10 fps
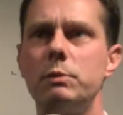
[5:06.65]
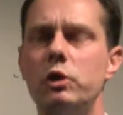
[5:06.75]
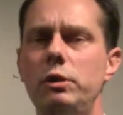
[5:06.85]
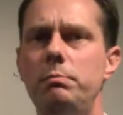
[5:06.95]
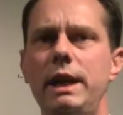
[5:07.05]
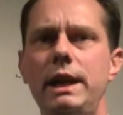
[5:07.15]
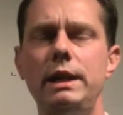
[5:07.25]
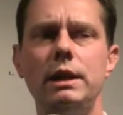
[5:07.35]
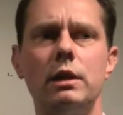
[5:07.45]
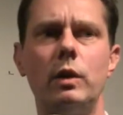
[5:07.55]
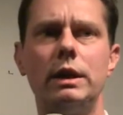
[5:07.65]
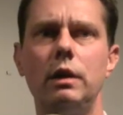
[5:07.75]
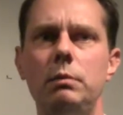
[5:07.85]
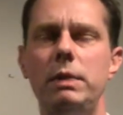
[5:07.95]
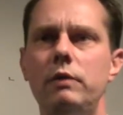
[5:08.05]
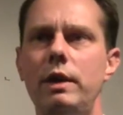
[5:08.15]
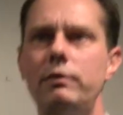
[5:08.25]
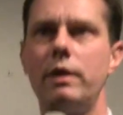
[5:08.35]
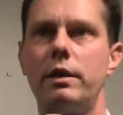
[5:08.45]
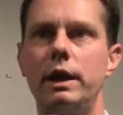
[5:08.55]
could be, you know, a little bit of
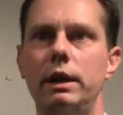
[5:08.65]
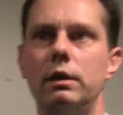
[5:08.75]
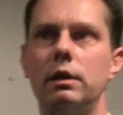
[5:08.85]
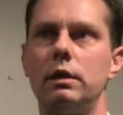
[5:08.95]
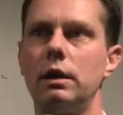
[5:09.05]
everything.